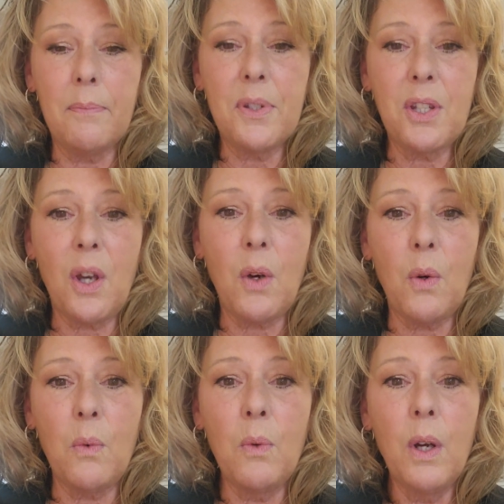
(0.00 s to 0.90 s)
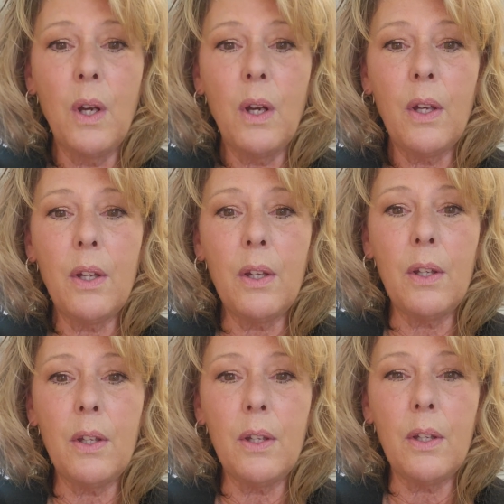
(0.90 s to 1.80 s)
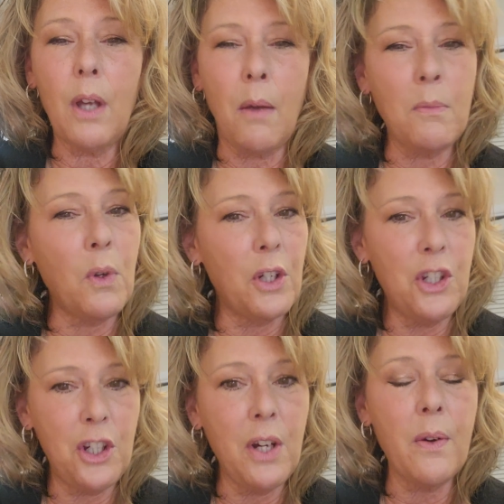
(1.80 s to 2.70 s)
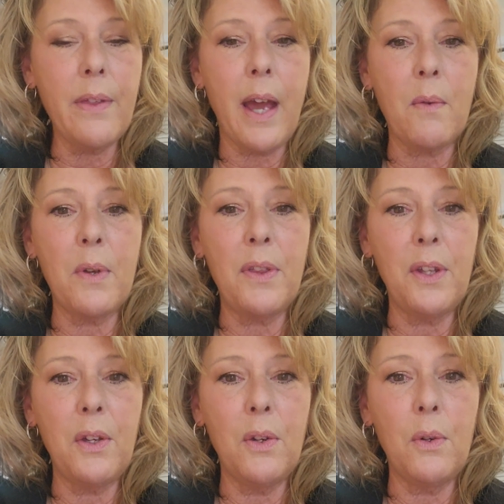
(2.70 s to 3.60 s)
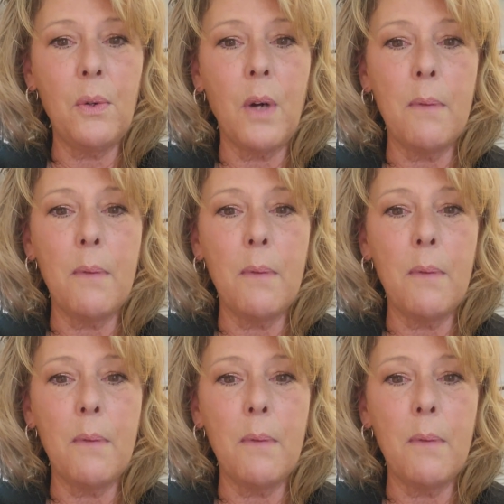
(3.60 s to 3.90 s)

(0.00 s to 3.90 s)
So I'm going to share that with you.